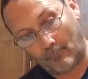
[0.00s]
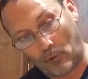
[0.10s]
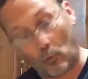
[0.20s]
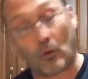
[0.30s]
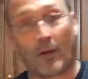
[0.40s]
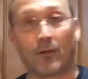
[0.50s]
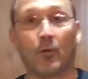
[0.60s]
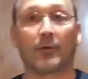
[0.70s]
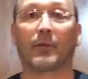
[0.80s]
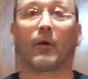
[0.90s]
what do I do
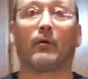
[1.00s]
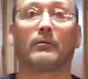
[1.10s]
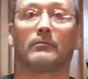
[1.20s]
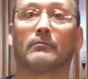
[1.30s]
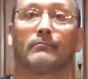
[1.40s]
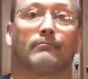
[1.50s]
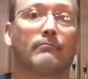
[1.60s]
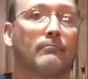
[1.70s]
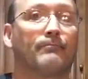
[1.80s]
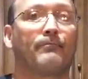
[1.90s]
with it all?
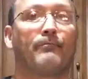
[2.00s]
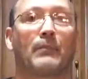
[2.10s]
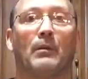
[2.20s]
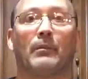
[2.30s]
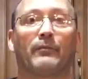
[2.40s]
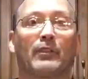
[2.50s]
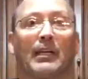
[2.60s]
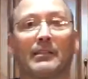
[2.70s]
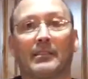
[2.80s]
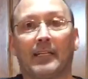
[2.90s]
I mean, for
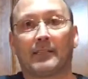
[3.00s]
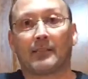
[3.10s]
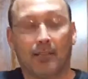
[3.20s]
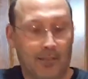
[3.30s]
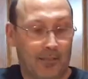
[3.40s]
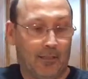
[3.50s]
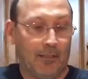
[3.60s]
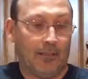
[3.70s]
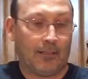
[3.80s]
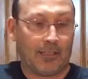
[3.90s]
God's sakes,
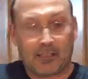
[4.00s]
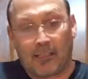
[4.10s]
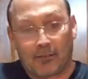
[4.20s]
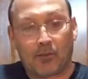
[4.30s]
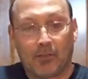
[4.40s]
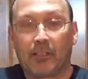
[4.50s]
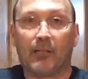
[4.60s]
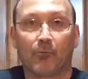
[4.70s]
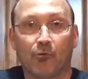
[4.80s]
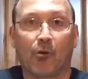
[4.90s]
this stuff's going to
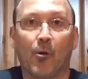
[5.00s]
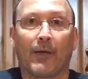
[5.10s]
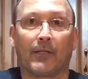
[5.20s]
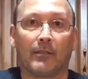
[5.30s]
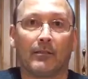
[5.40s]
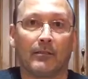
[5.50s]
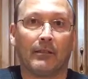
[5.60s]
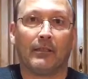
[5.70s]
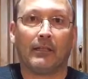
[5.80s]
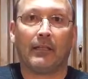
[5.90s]
keep growing,
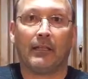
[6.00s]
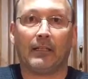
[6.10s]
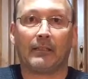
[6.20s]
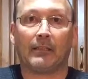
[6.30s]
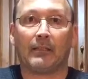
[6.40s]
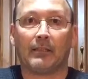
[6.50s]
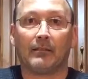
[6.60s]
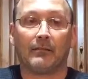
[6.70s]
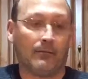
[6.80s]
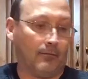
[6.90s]
and
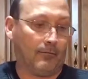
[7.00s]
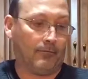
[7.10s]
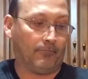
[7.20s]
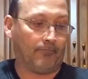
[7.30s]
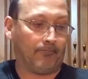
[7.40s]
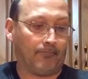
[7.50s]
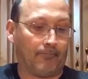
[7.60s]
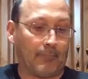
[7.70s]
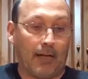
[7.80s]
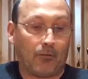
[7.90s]

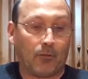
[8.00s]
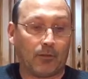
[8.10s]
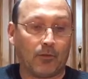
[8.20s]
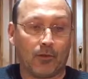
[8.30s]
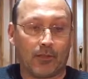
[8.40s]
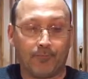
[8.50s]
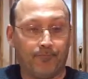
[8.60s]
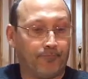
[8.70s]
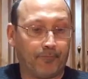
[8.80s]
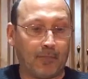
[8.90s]
I don't know what to do with it.
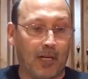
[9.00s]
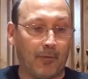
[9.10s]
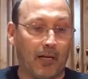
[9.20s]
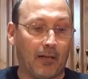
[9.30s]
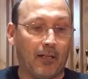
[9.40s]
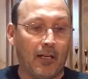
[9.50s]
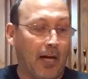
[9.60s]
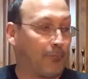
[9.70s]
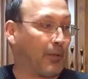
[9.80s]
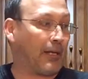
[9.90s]
I mean,
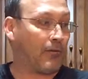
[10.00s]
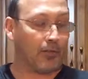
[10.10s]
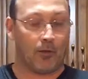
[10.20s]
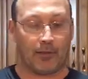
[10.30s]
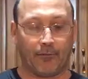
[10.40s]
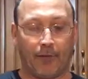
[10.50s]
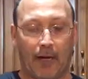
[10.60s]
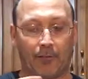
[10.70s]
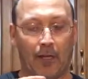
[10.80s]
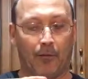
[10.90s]
I plan on going to
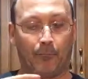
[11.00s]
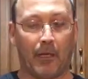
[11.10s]
5-gallon